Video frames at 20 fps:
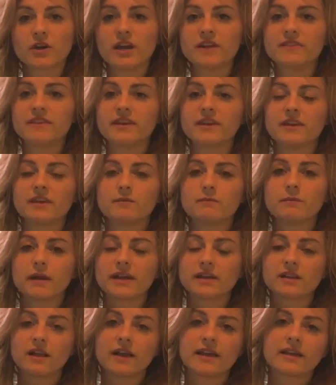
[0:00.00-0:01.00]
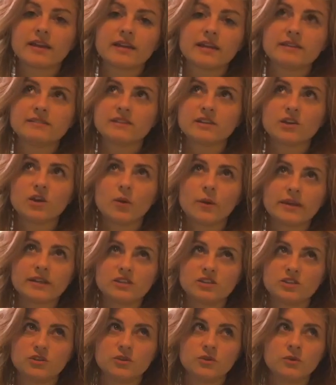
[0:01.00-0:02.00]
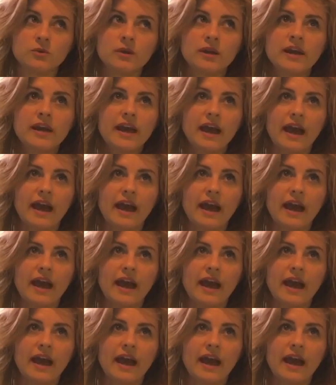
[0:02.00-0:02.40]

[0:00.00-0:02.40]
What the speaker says: and that my client isn't going to